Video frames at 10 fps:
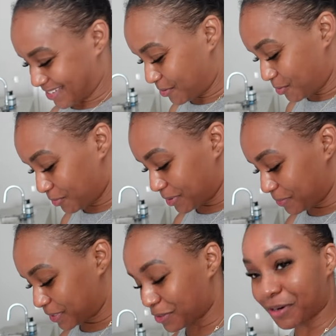Ooh, let
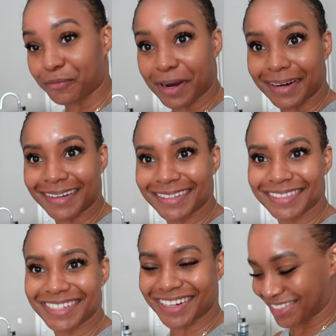me turn off Rodney.
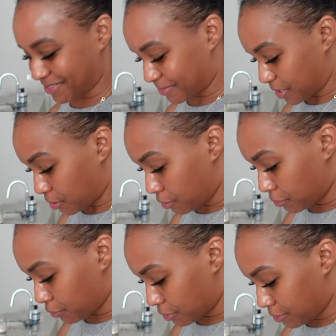Shout out to,
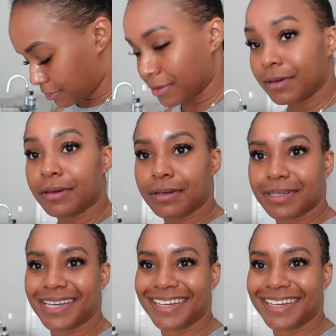oh, go.